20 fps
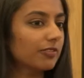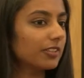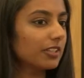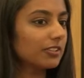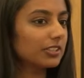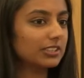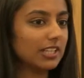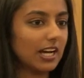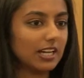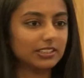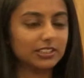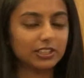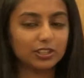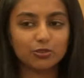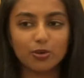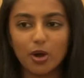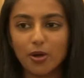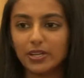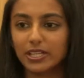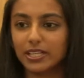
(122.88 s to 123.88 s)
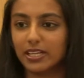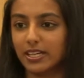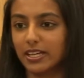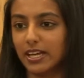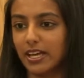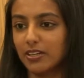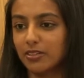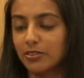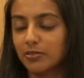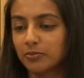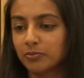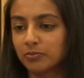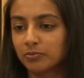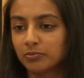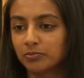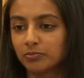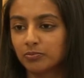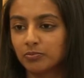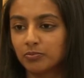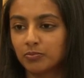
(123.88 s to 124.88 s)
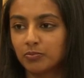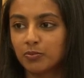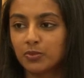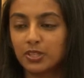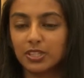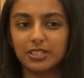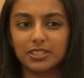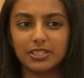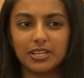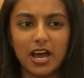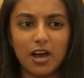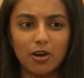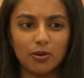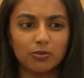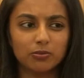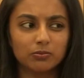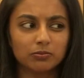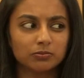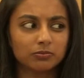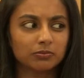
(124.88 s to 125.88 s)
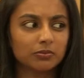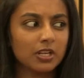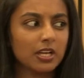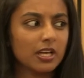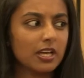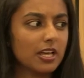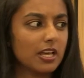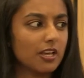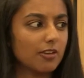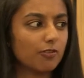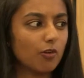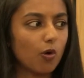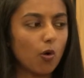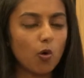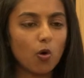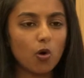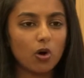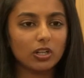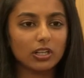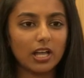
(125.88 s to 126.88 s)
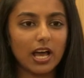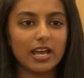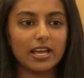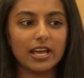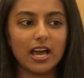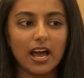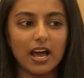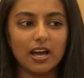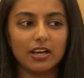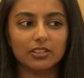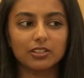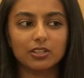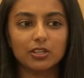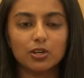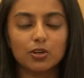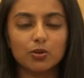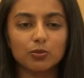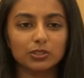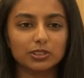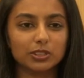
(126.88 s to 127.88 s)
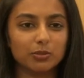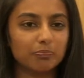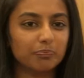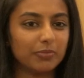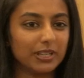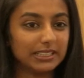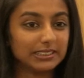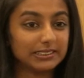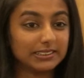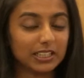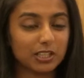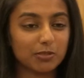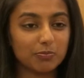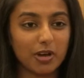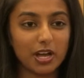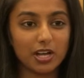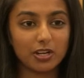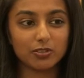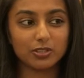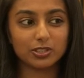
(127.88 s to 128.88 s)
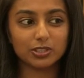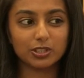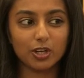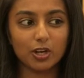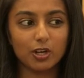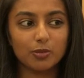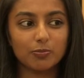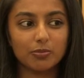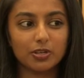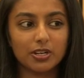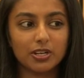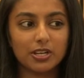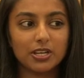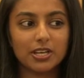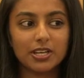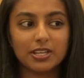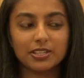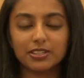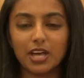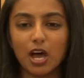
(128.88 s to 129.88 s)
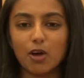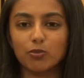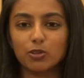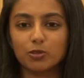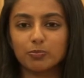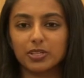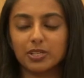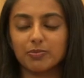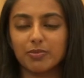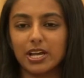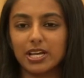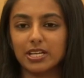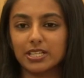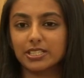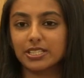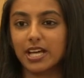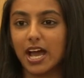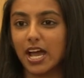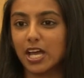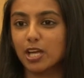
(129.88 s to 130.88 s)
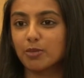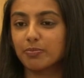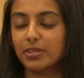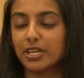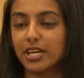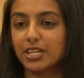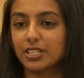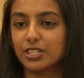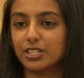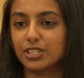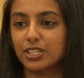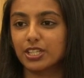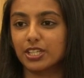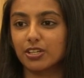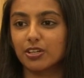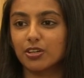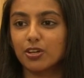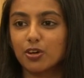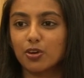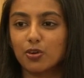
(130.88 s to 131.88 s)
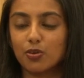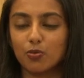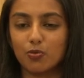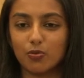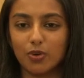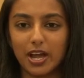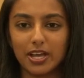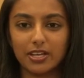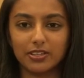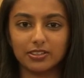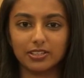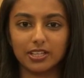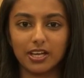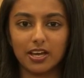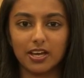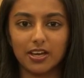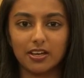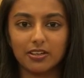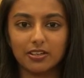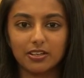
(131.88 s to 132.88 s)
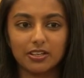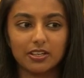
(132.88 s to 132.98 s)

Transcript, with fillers: they started growing again. Now, if all I had was a basic microscope that would be my entire PhD right there.